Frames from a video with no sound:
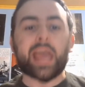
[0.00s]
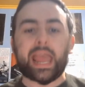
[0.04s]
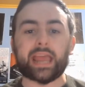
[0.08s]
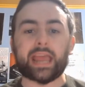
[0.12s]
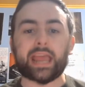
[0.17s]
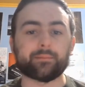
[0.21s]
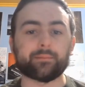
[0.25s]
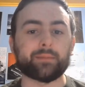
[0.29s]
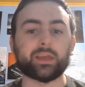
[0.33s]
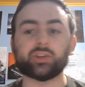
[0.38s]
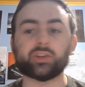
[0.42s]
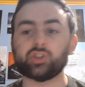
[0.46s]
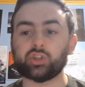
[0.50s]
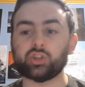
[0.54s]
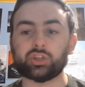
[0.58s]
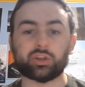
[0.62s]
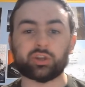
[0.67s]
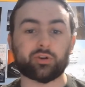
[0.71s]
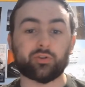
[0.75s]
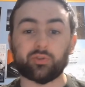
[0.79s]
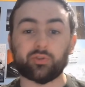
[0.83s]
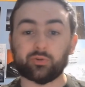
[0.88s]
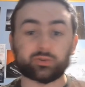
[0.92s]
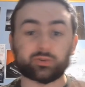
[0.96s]
animation
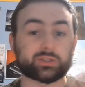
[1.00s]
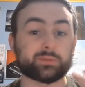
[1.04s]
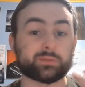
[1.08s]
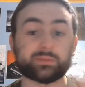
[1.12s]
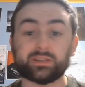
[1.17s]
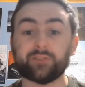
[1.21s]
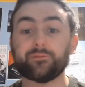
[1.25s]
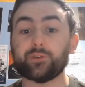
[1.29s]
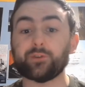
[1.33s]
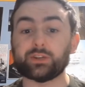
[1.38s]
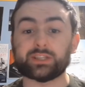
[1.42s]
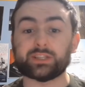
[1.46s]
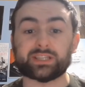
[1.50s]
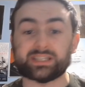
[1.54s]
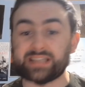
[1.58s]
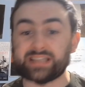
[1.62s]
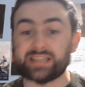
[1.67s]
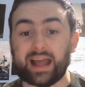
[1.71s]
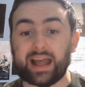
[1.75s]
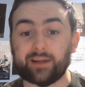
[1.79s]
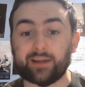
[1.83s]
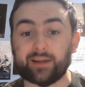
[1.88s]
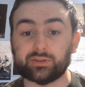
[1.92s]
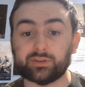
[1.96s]
here. There's some different
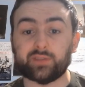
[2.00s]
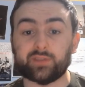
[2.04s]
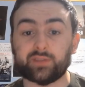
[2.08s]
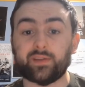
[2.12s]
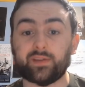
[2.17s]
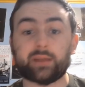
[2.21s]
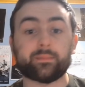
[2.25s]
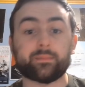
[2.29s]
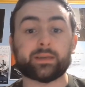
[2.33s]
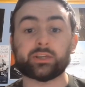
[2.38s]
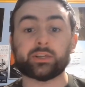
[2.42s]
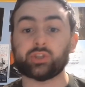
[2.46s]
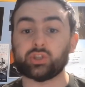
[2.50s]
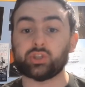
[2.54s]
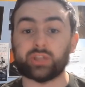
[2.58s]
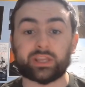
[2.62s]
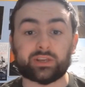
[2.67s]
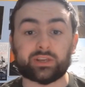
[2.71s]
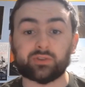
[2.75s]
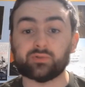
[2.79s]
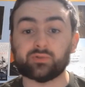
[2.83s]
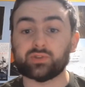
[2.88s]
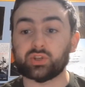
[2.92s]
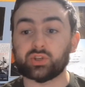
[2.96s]
styles of animation they
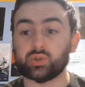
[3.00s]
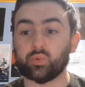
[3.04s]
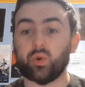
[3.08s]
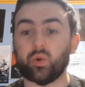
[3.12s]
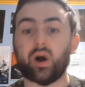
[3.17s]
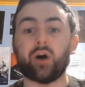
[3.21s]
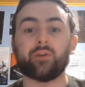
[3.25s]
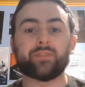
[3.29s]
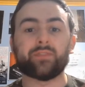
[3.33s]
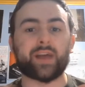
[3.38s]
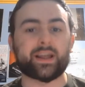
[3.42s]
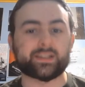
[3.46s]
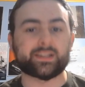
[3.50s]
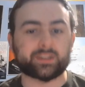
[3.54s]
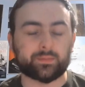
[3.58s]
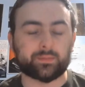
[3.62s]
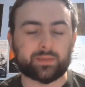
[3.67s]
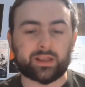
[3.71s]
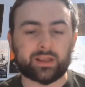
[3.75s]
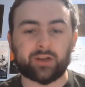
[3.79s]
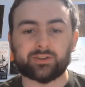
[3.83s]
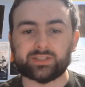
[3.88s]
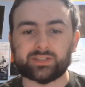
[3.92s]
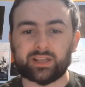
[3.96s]
use as well, and that's
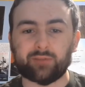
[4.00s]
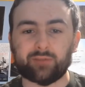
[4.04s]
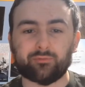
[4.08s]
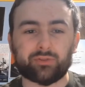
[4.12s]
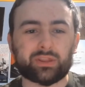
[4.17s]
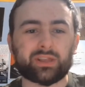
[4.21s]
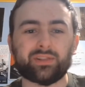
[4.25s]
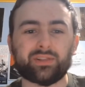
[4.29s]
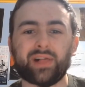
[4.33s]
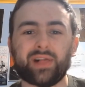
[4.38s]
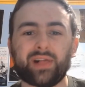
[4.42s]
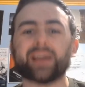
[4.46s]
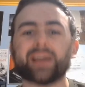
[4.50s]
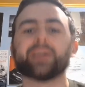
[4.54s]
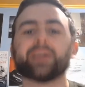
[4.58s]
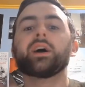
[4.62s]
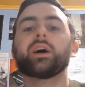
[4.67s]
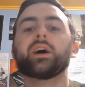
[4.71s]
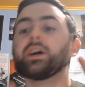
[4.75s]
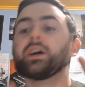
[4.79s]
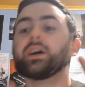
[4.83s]
something else I really like.